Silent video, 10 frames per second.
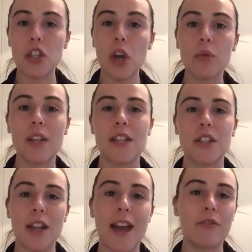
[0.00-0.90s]
You don't need
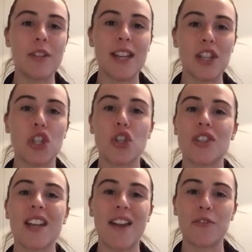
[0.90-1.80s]
to, every session
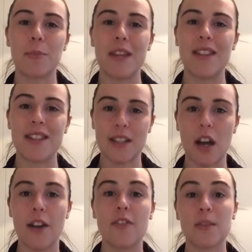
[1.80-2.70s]
doesn't have to be this
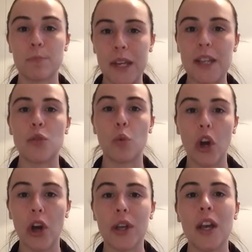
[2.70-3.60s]
kind of speed
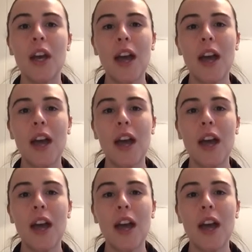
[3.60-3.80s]
work,